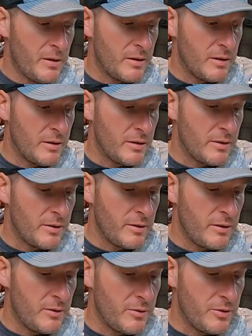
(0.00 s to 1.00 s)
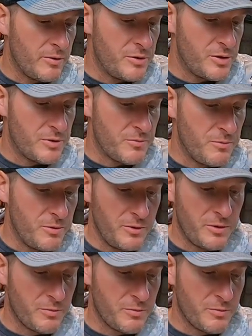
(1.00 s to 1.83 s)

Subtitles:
You know, they're just really